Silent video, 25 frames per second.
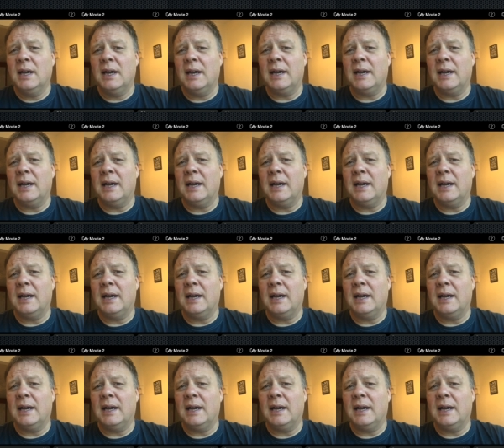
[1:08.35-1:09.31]
And
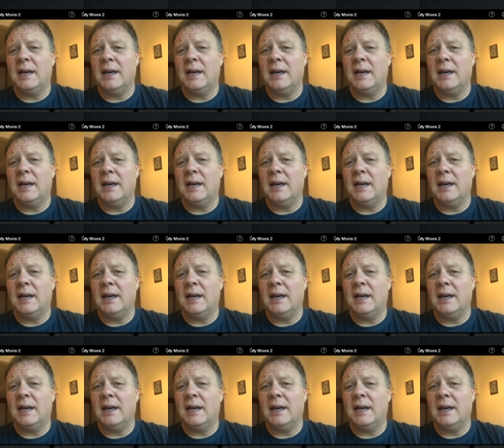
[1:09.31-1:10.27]
so
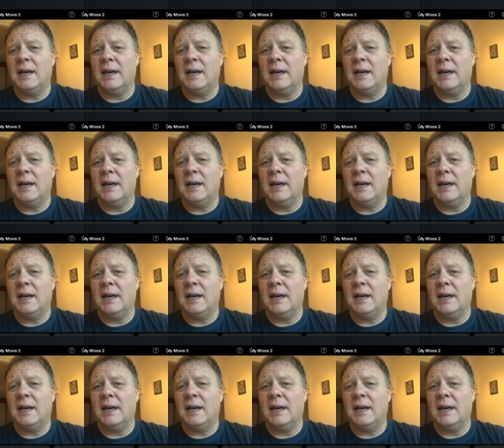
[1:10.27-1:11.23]
there I am, I'm
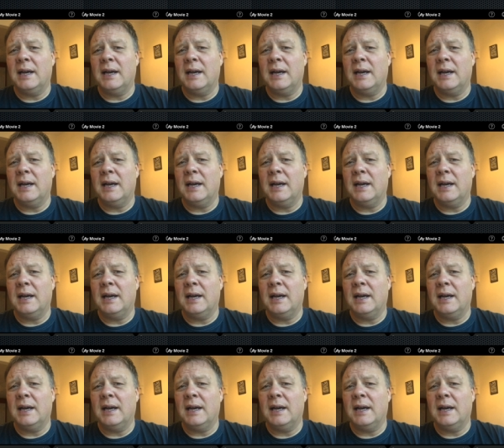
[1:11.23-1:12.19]
chatting away,
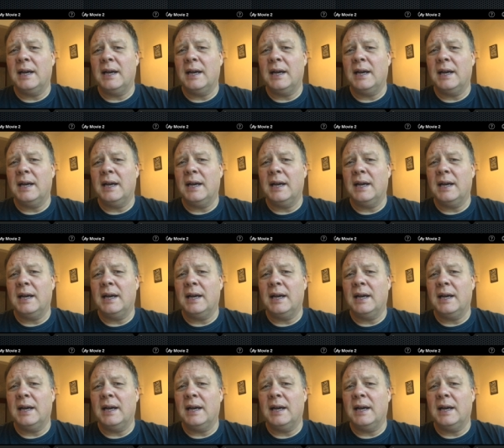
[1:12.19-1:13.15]
and I
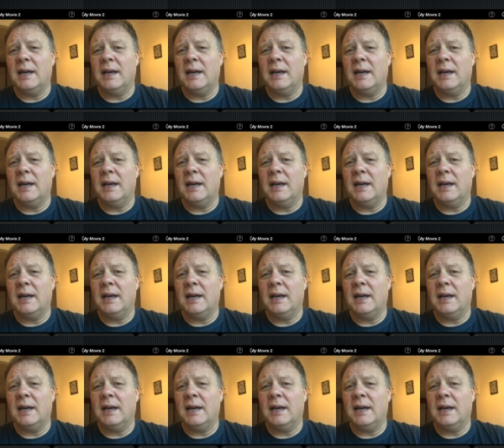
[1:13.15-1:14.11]
did uh, sort of